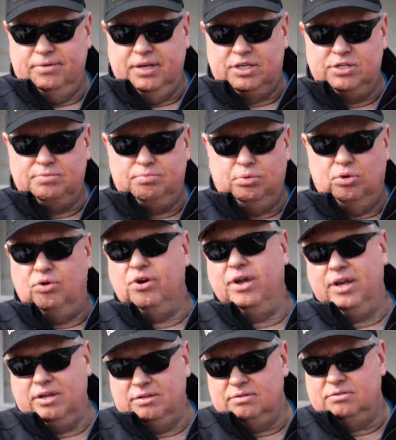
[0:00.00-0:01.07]

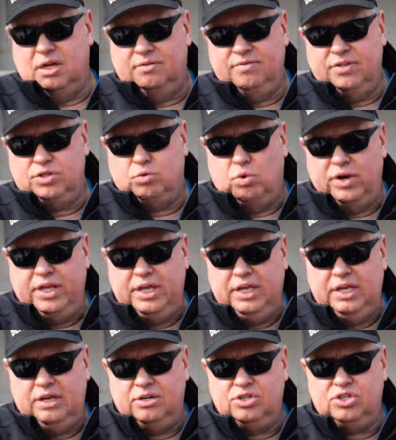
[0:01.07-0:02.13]
exploring of the
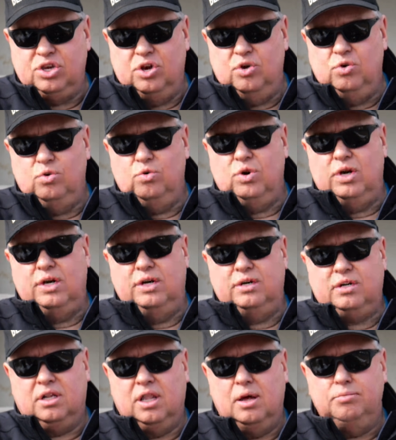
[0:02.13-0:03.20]
20 or so
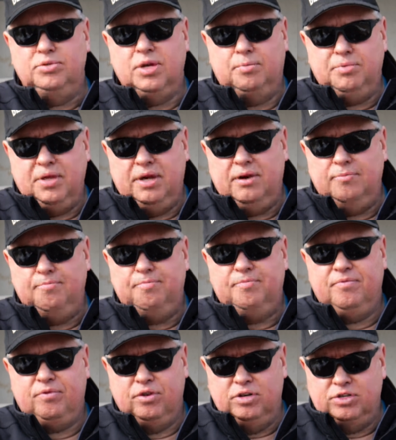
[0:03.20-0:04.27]
clubs up there
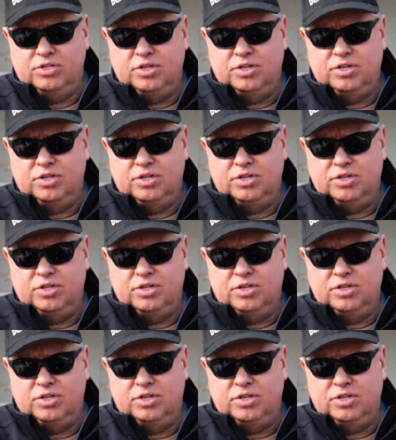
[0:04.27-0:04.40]
for your